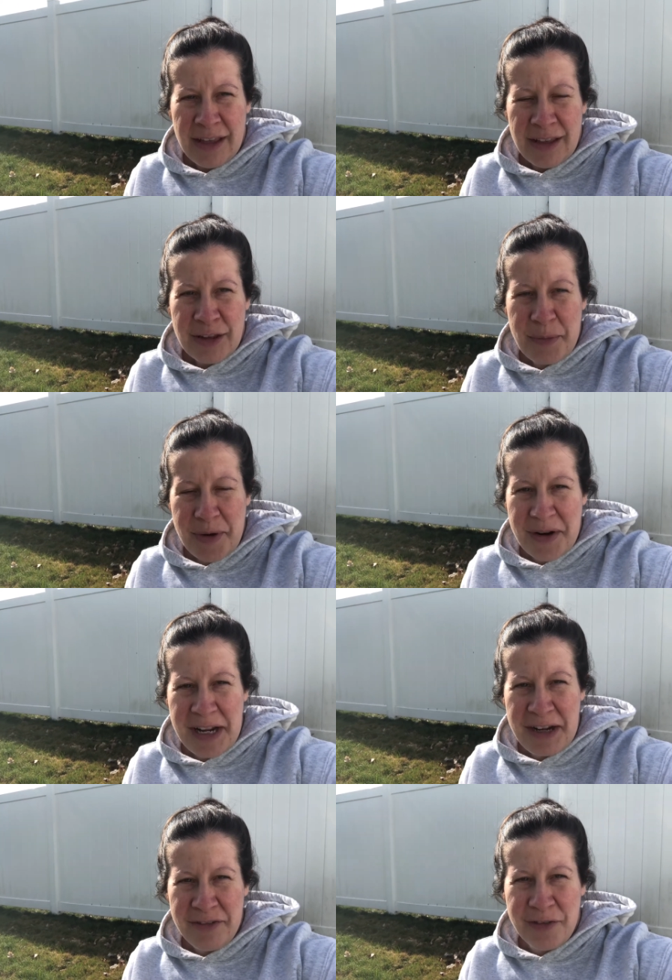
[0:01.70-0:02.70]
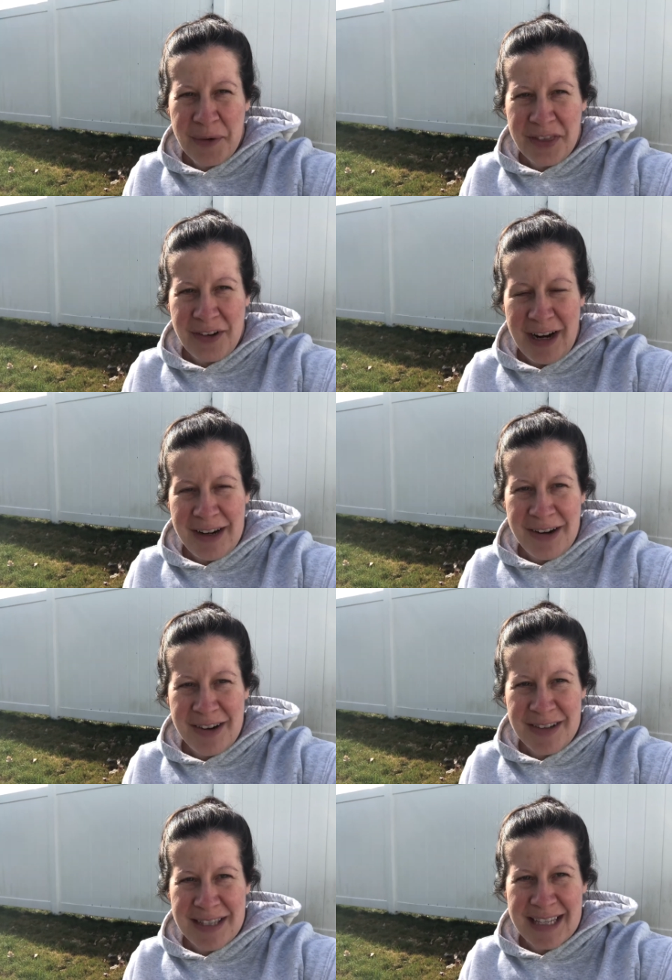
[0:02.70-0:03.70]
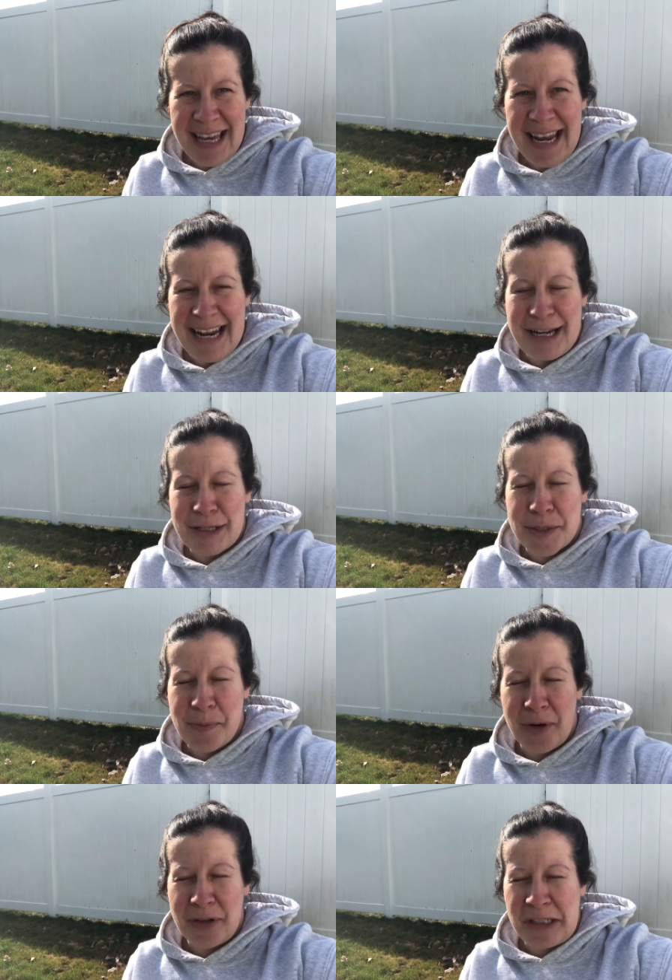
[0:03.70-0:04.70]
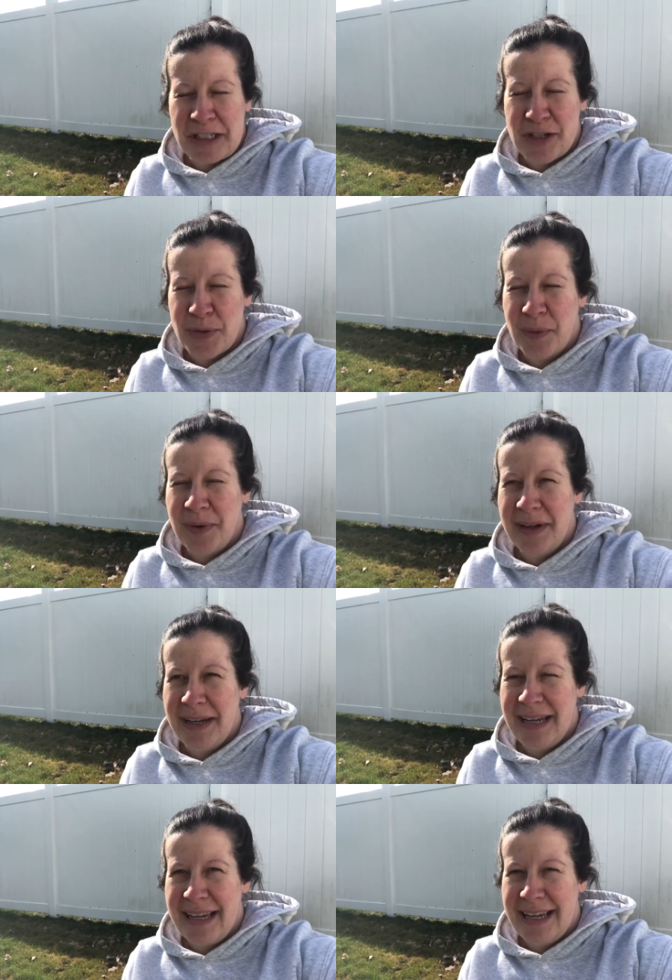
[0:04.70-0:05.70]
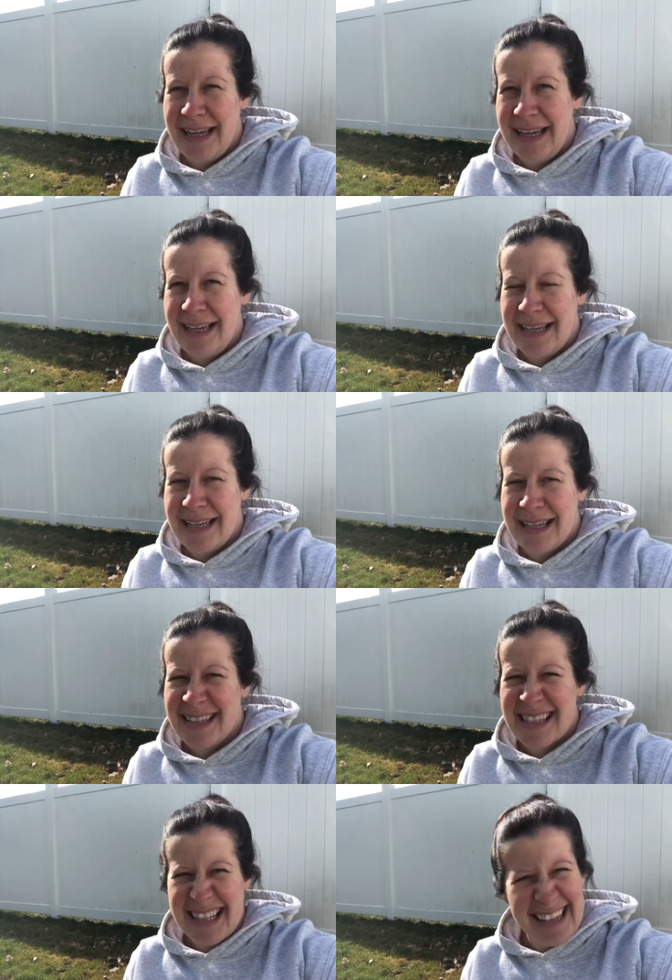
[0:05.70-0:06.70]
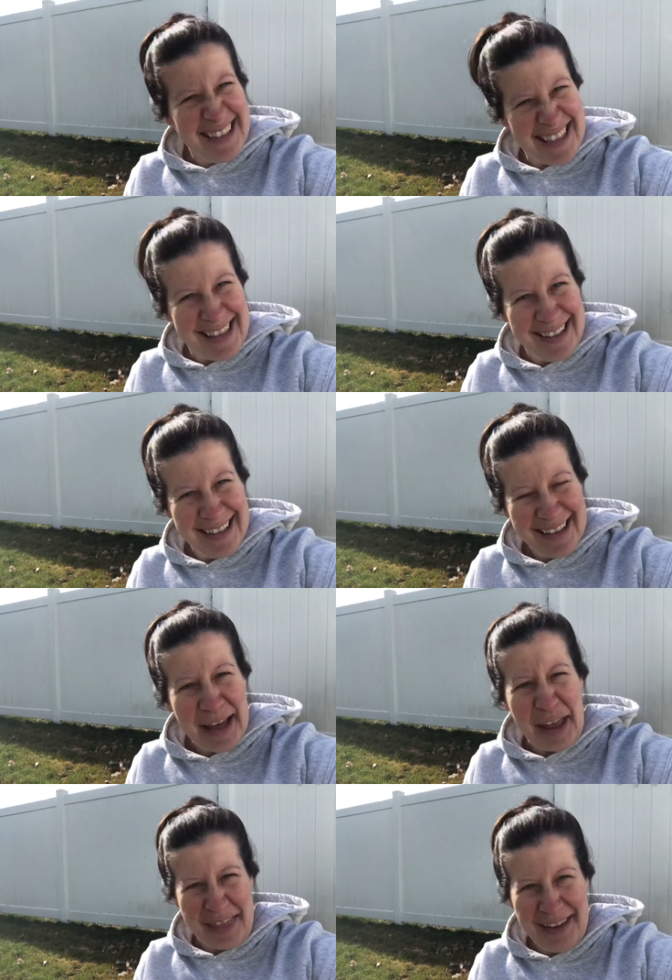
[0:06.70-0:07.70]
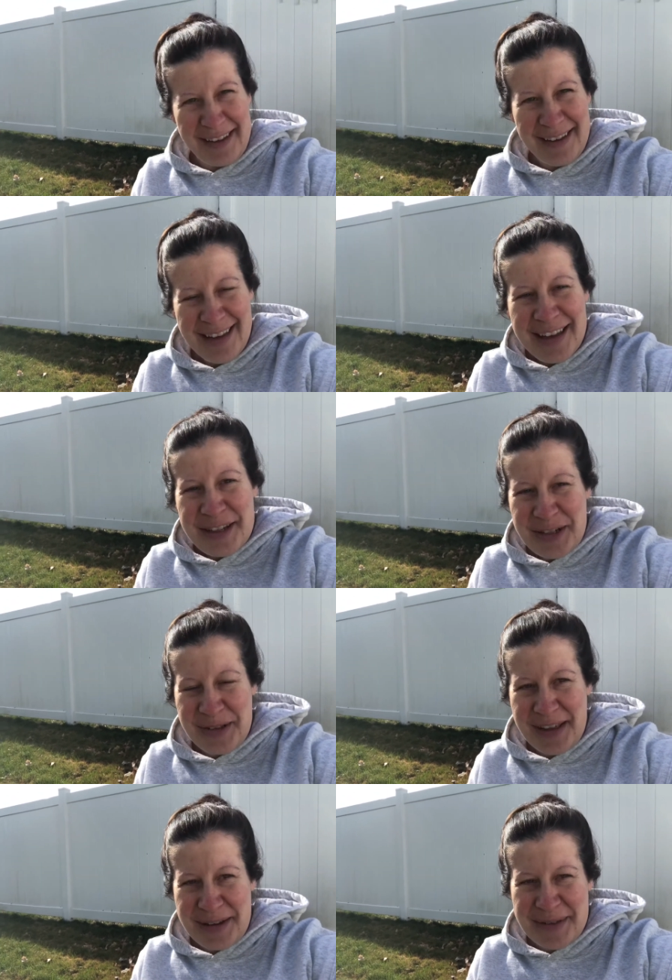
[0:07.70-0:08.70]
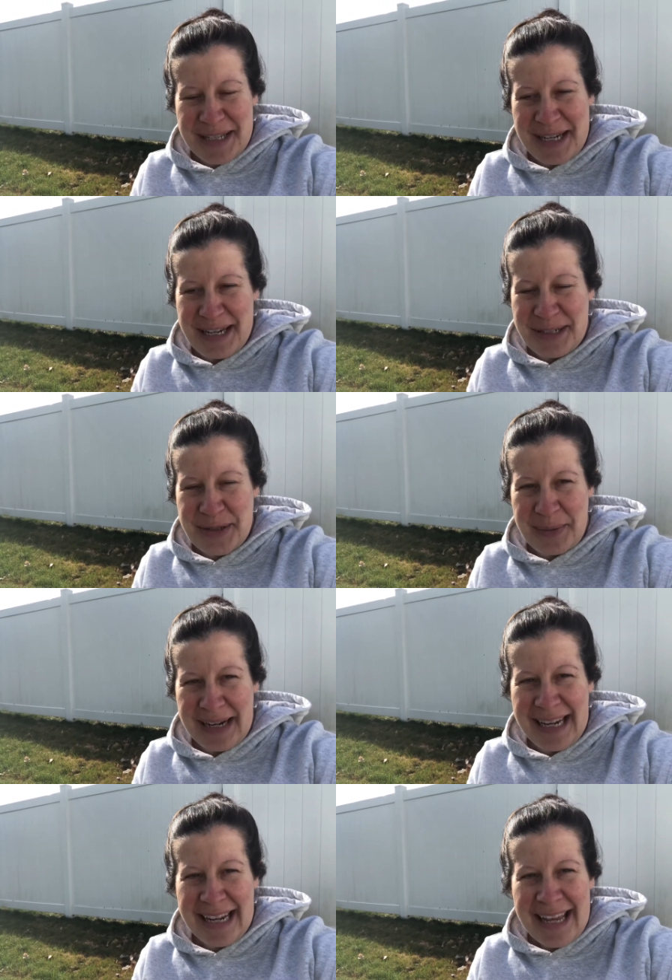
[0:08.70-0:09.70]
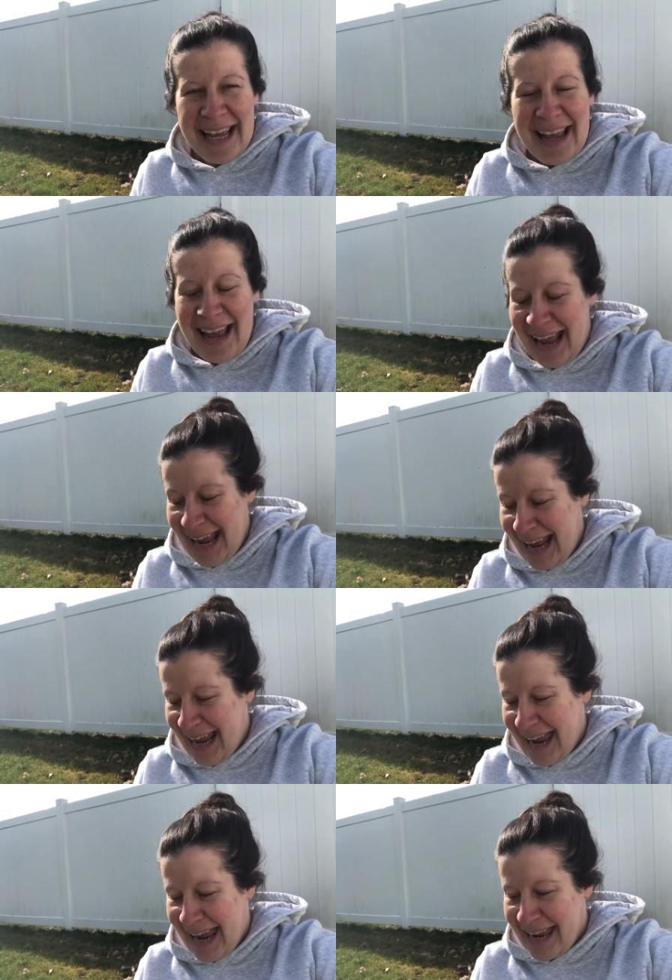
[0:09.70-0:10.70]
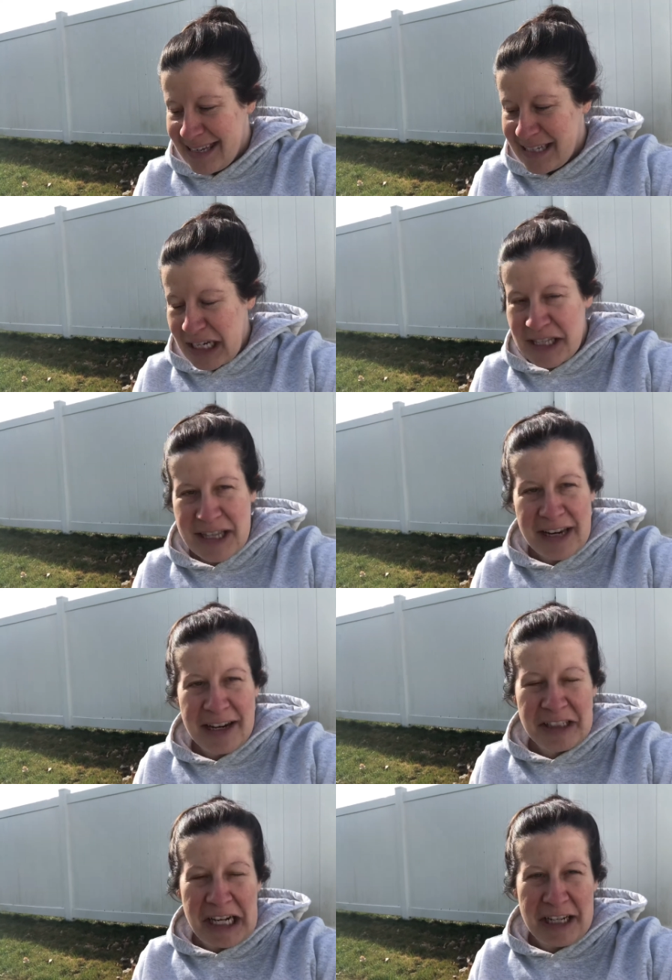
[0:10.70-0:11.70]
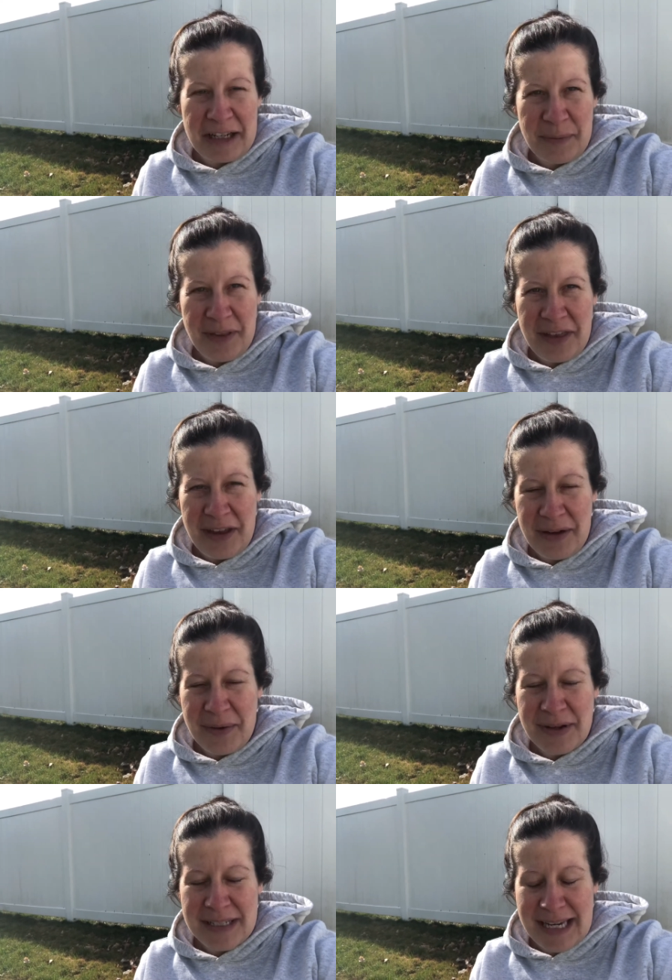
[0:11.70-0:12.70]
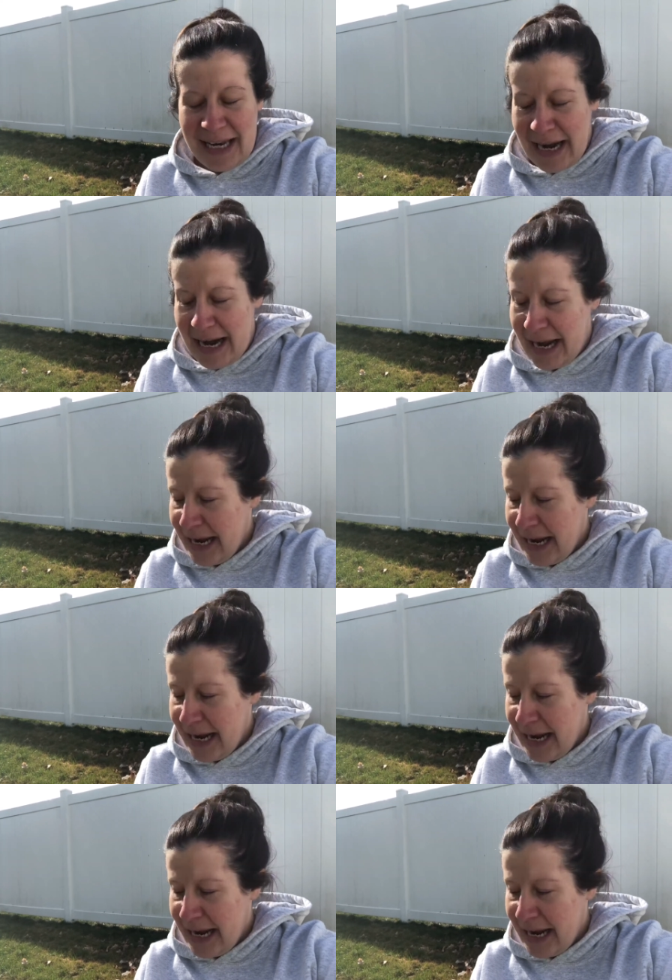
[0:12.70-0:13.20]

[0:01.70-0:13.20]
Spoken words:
Good morning, fourth graders. It is March 26th, I think, 2020, and just thought I'd check in with you today.